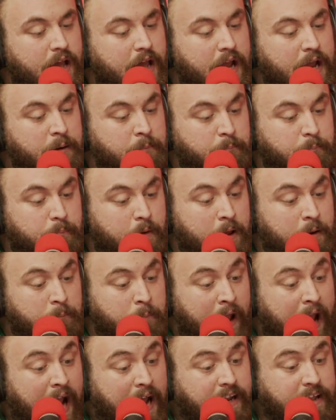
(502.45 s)
And
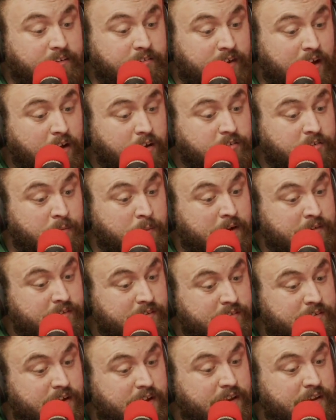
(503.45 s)
Patty tells him as
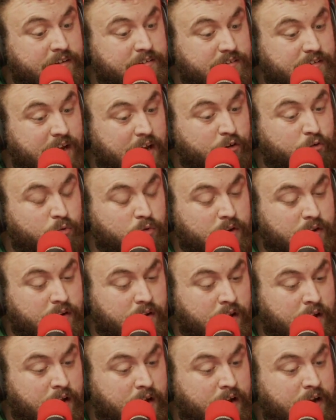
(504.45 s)
he's getting
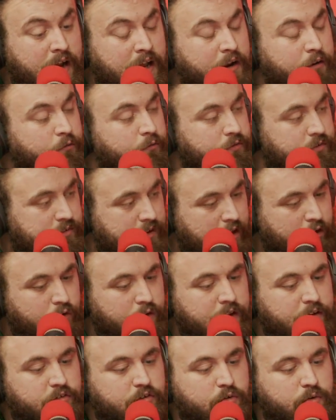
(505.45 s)
scheduled and kind of
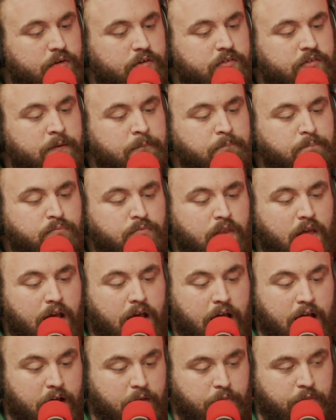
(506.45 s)
settled into his
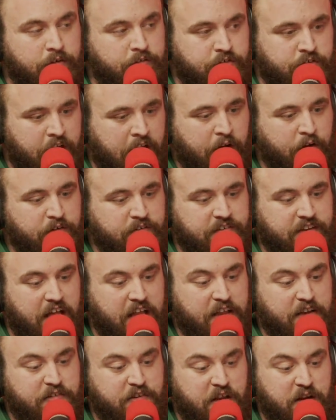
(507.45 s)
the jail
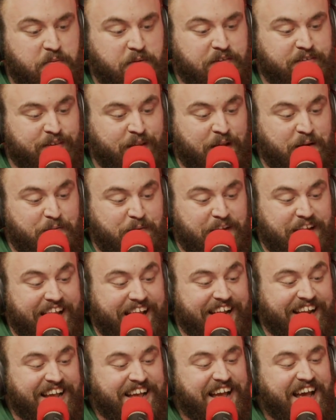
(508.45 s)
cell he's going to be sleeping in.